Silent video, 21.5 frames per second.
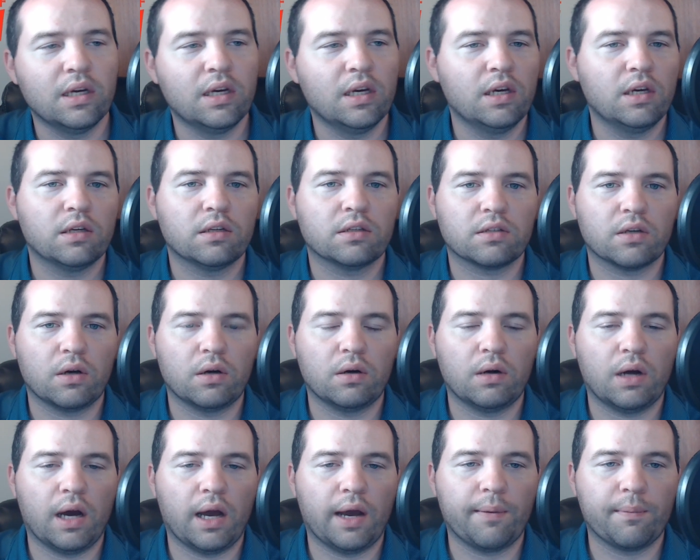So
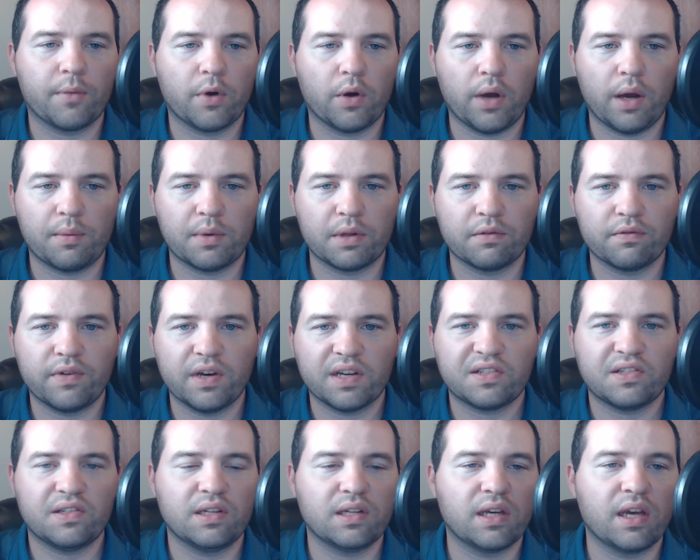I'm, I'm
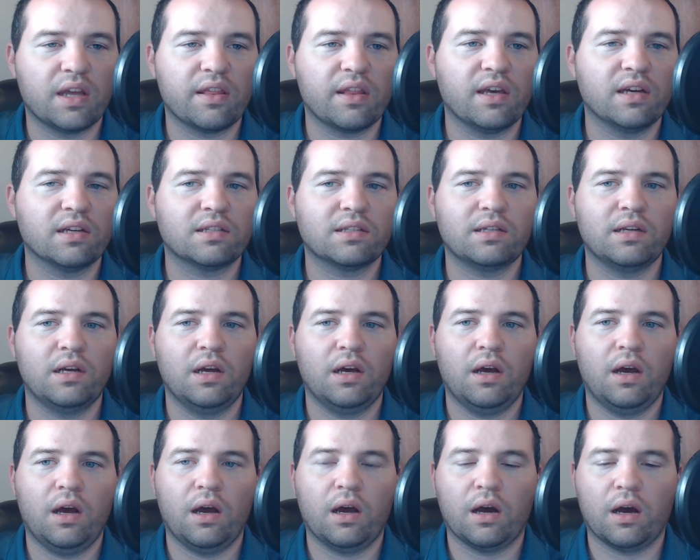investing in this
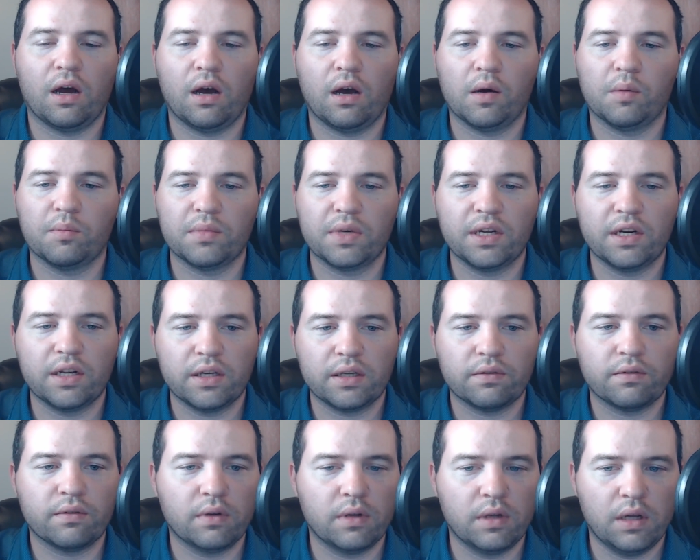um, in it,
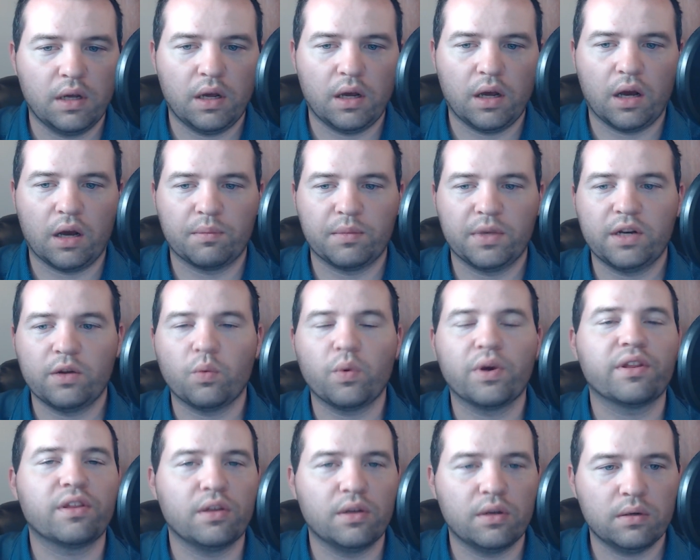um, in it
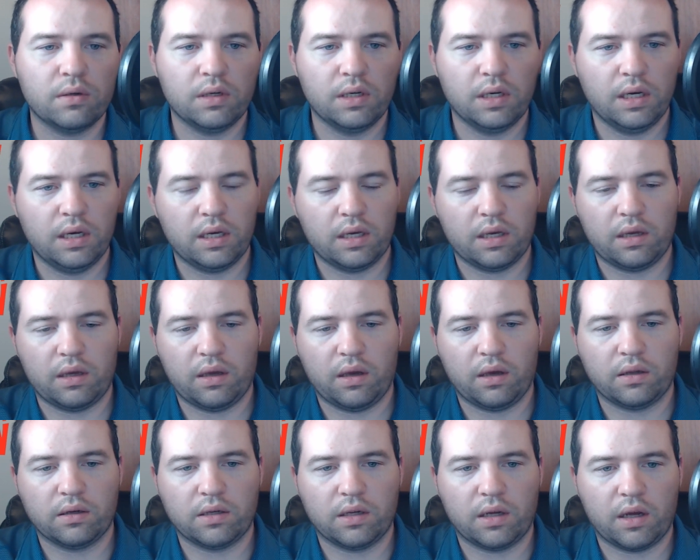with you,
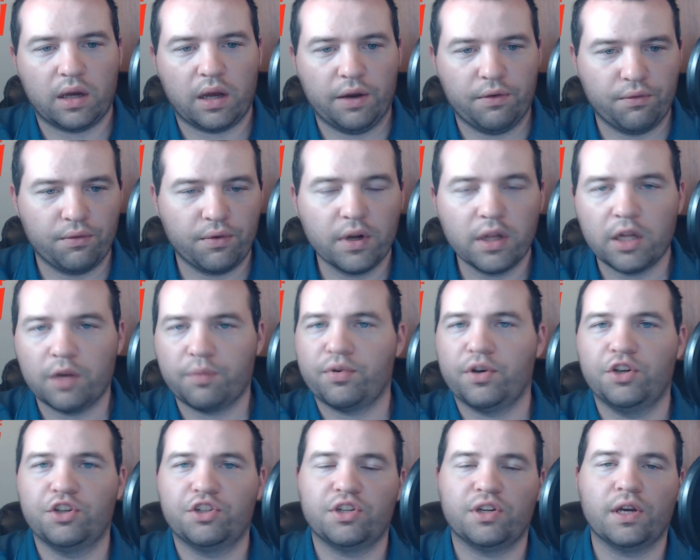and uh, I really
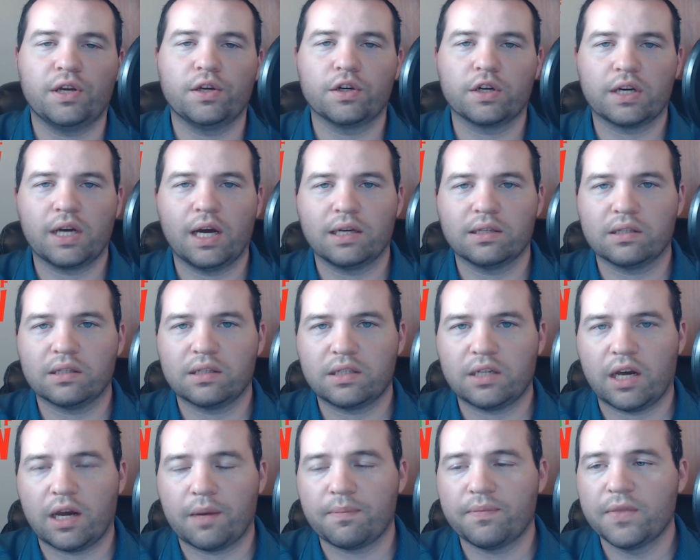appreciate your guys'
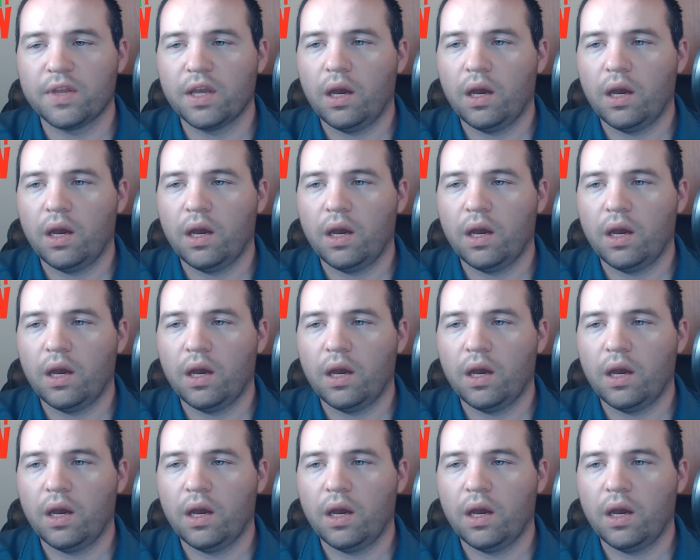time.